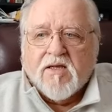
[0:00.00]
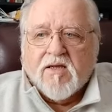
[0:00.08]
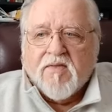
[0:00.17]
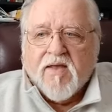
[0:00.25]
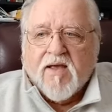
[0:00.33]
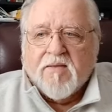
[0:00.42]

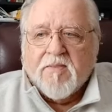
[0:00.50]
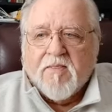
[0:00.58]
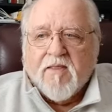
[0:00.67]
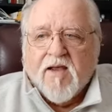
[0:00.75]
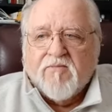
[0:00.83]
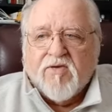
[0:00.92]
that
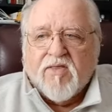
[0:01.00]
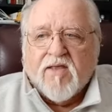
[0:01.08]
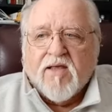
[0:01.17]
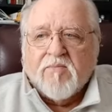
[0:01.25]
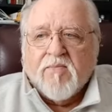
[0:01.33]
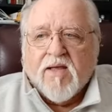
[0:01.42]

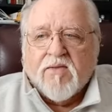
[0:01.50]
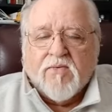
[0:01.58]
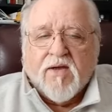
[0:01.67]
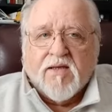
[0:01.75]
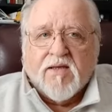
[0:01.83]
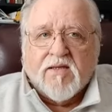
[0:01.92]
everything, by the
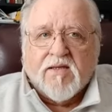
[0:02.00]
way,